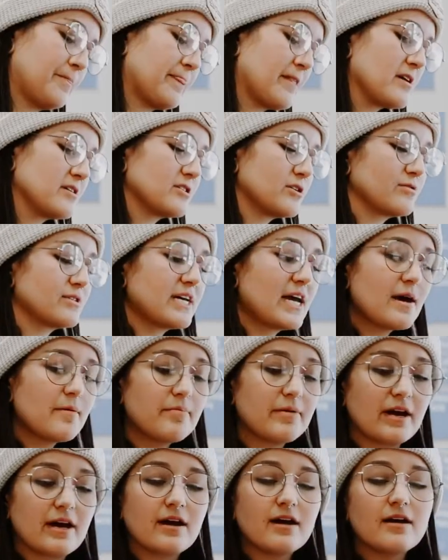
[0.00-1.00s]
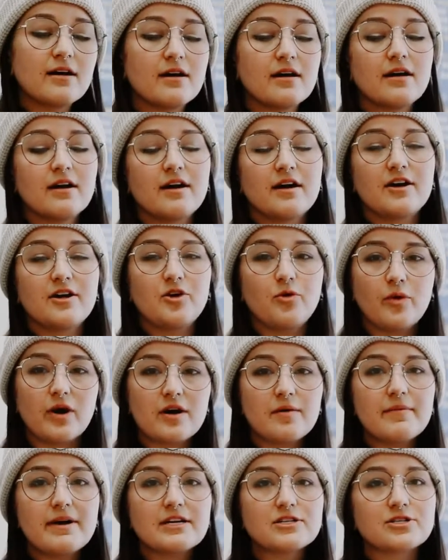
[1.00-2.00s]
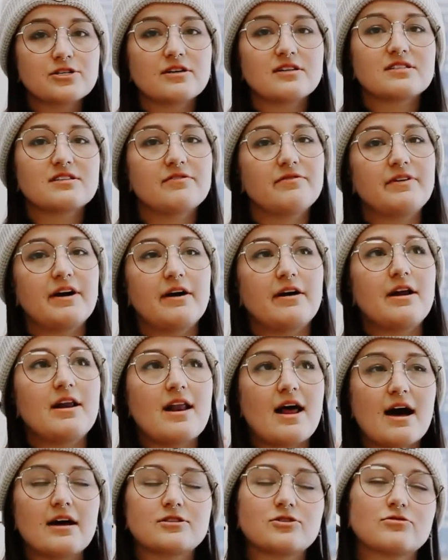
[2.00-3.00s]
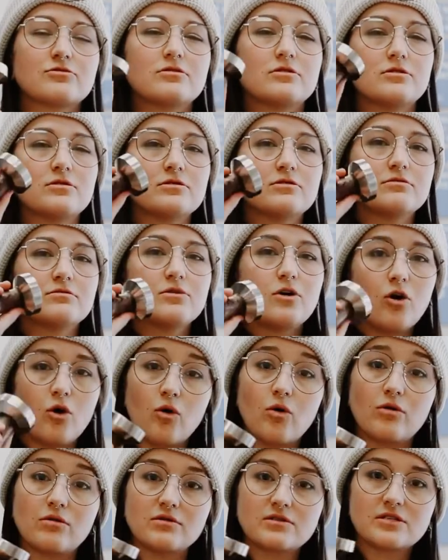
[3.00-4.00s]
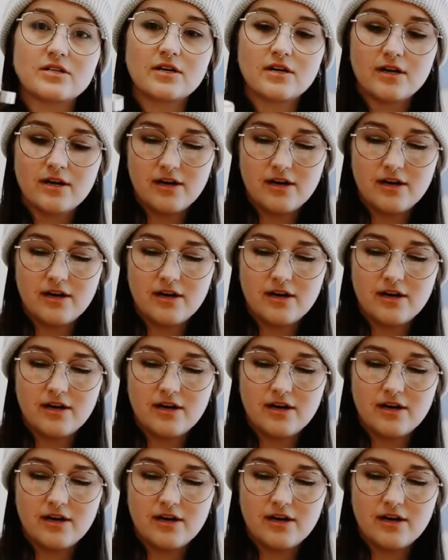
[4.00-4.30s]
So tamping, you wanna make sure it's a very natural hold.